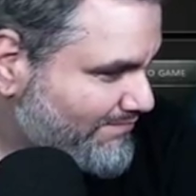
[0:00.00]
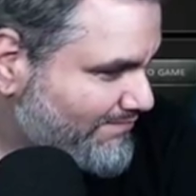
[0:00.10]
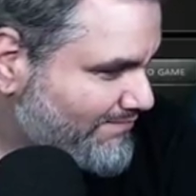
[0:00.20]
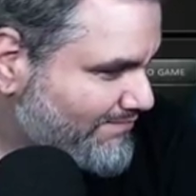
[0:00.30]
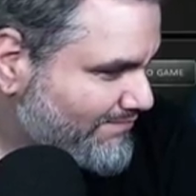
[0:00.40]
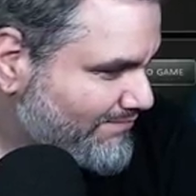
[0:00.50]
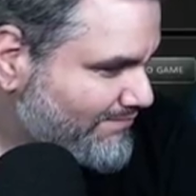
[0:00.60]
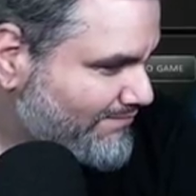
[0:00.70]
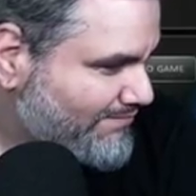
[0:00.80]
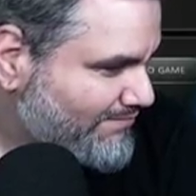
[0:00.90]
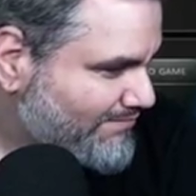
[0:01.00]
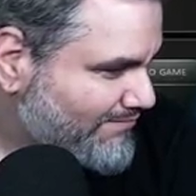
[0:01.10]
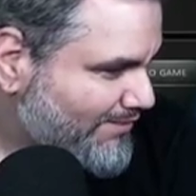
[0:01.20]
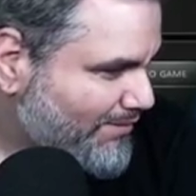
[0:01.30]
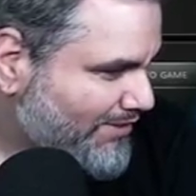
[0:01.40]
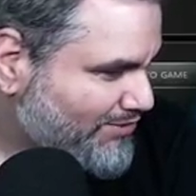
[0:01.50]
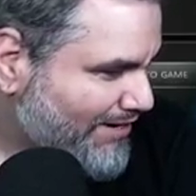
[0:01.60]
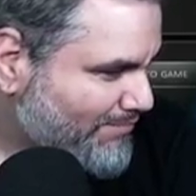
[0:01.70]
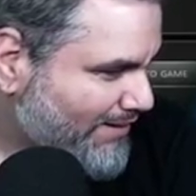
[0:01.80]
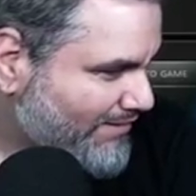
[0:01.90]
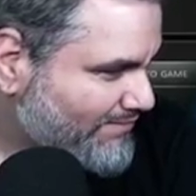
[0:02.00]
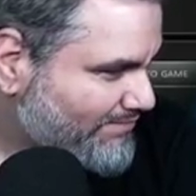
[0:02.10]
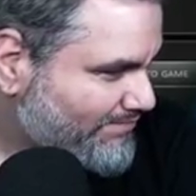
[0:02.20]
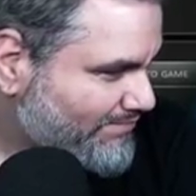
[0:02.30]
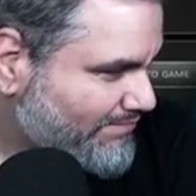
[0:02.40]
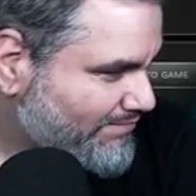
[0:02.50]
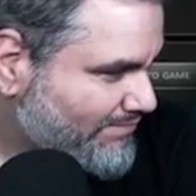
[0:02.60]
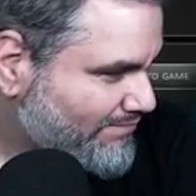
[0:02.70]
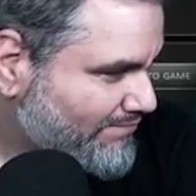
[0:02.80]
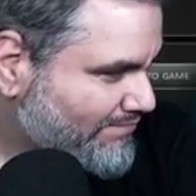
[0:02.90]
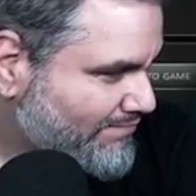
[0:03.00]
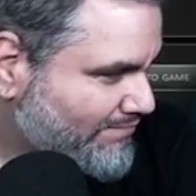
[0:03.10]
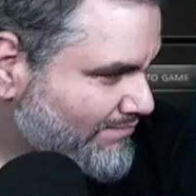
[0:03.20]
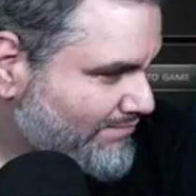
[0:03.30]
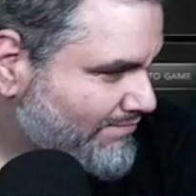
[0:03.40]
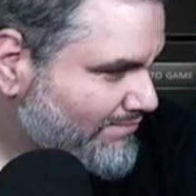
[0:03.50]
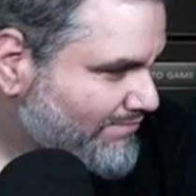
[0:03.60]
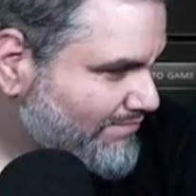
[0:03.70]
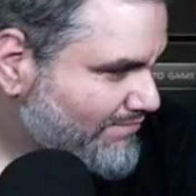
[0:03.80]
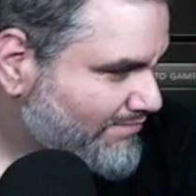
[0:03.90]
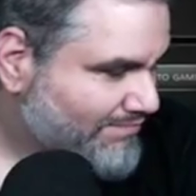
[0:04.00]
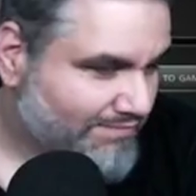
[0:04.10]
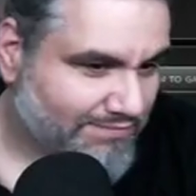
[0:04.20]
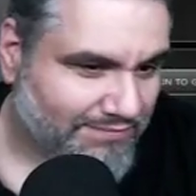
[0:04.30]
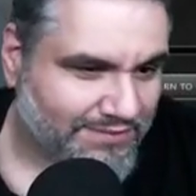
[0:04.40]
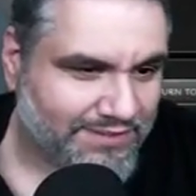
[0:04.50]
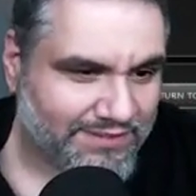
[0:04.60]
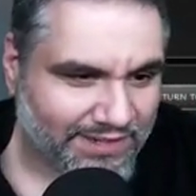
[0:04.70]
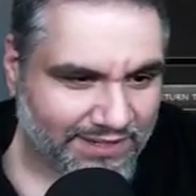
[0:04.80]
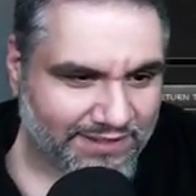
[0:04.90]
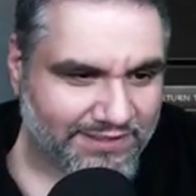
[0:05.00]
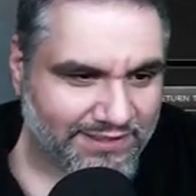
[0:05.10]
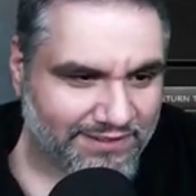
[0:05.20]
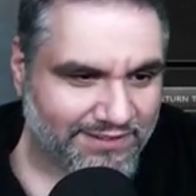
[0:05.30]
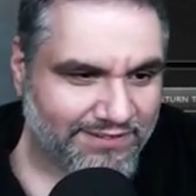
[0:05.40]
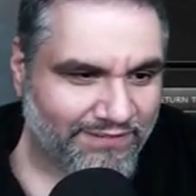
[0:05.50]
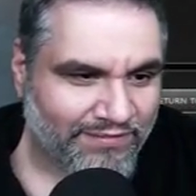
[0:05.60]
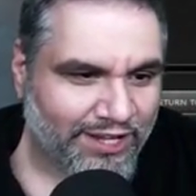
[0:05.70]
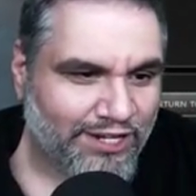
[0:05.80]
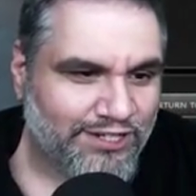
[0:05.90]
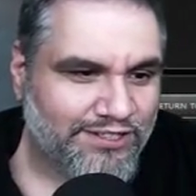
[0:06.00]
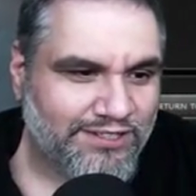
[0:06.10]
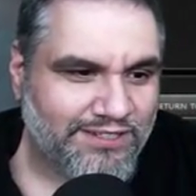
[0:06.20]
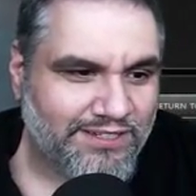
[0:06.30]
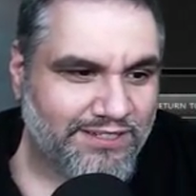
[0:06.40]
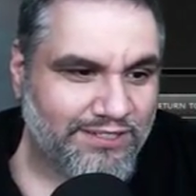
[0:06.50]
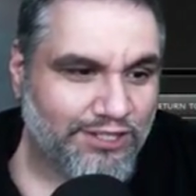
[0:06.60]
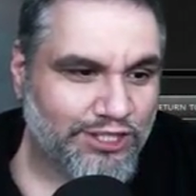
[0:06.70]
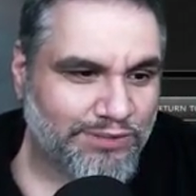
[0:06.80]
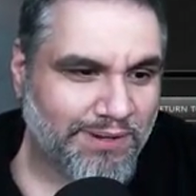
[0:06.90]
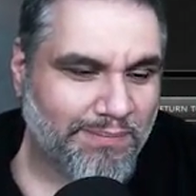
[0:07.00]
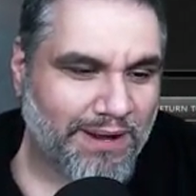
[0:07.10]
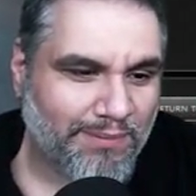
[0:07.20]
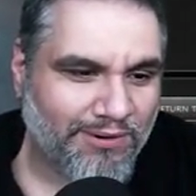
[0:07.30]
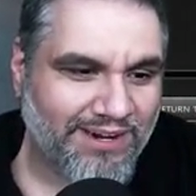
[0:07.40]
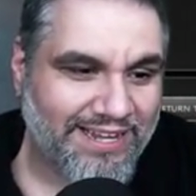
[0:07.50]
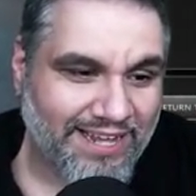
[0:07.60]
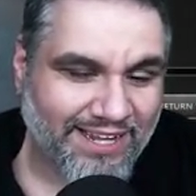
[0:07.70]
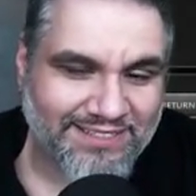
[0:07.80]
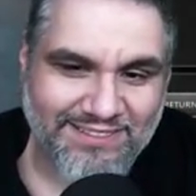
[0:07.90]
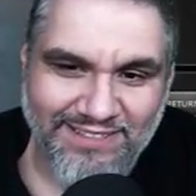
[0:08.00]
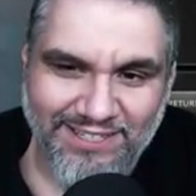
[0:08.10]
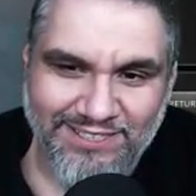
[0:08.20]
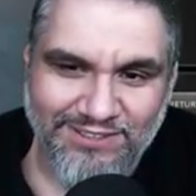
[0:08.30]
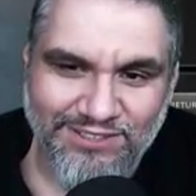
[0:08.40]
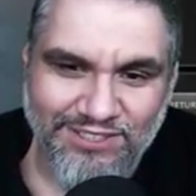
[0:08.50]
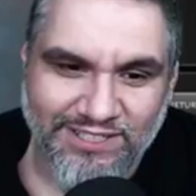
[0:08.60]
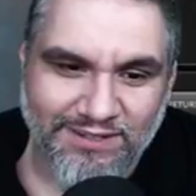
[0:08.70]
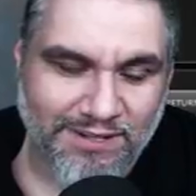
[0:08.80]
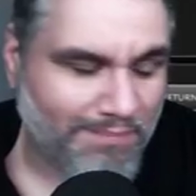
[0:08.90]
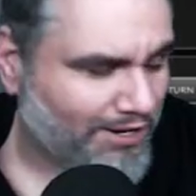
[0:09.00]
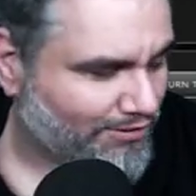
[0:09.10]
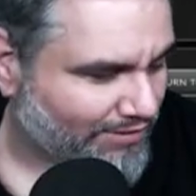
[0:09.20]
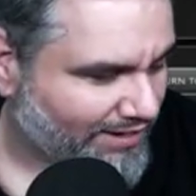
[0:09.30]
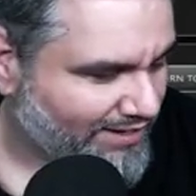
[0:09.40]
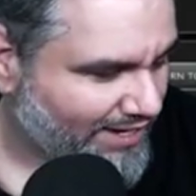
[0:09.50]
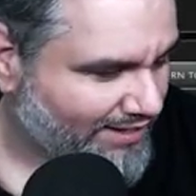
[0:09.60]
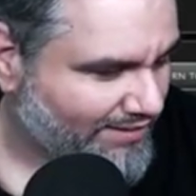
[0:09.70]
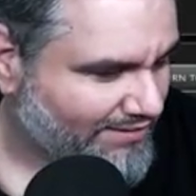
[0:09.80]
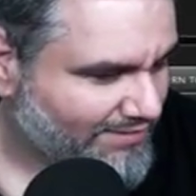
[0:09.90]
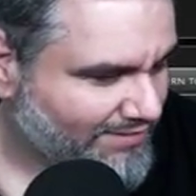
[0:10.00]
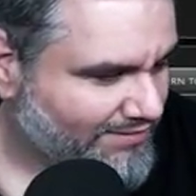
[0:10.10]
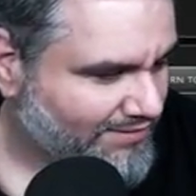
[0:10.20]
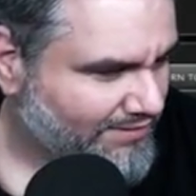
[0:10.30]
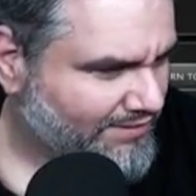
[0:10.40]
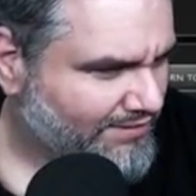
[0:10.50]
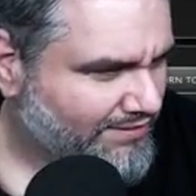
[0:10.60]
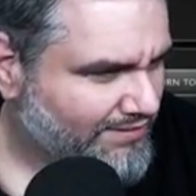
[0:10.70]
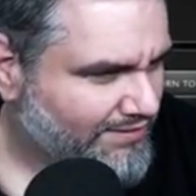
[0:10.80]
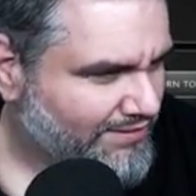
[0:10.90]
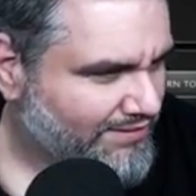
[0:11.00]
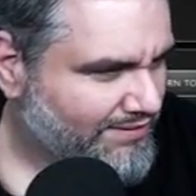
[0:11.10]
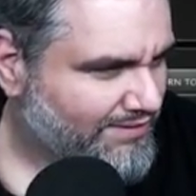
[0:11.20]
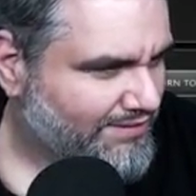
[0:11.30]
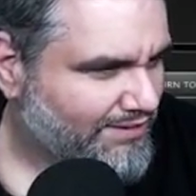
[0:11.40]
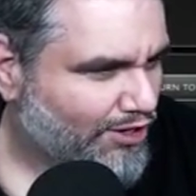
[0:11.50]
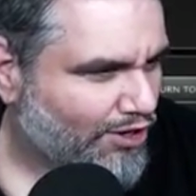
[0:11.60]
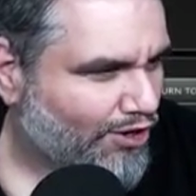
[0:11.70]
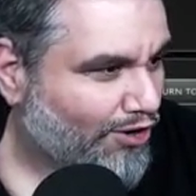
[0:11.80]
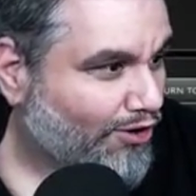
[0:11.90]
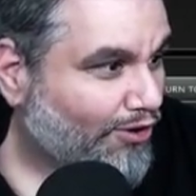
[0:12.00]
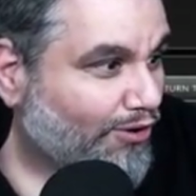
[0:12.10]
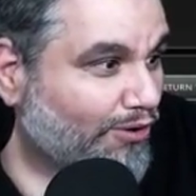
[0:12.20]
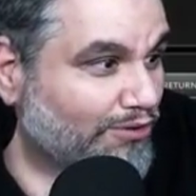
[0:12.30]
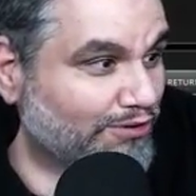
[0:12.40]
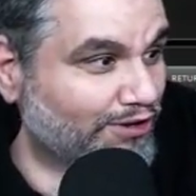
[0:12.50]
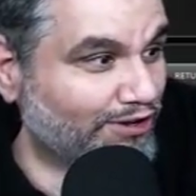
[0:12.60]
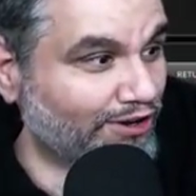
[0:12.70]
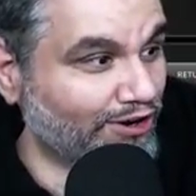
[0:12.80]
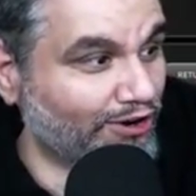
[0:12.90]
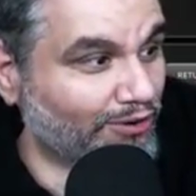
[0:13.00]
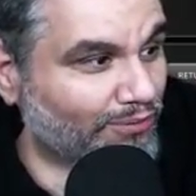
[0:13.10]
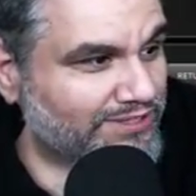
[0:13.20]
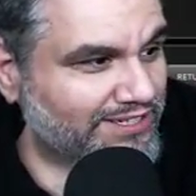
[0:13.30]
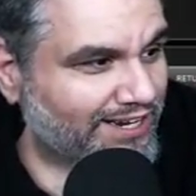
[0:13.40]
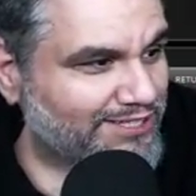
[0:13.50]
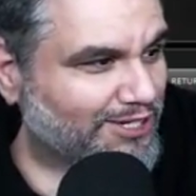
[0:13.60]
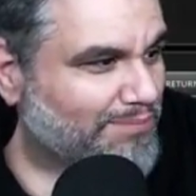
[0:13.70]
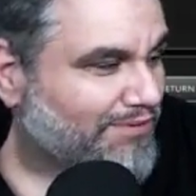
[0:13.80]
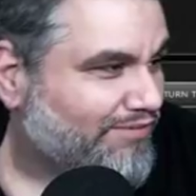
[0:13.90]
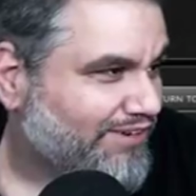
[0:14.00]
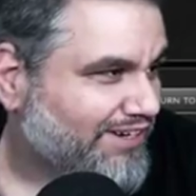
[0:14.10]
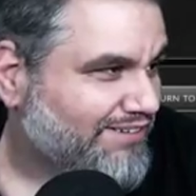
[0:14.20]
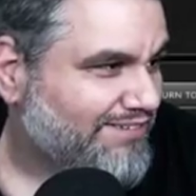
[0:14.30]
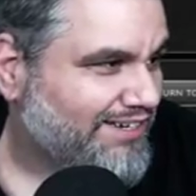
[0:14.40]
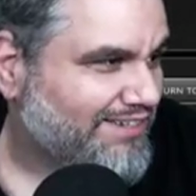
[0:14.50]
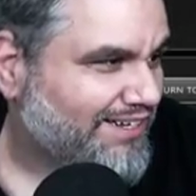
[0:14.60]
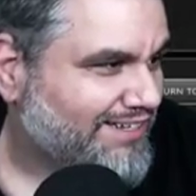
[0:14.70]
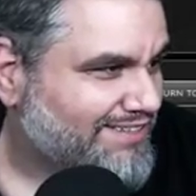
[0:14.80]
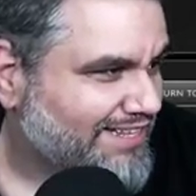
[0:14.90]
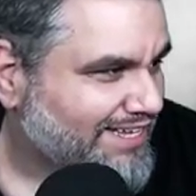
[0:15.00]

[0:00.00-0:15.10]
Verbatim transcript: What do you want to draft, man? Good cards. Let's do it. Let's see if we can get the mono red deck. Should we make popcorn? Yes. Yes, you should. The mono red deck? Yeah, if we get it. If we get a nice open. What's a nice open for you? What do you think is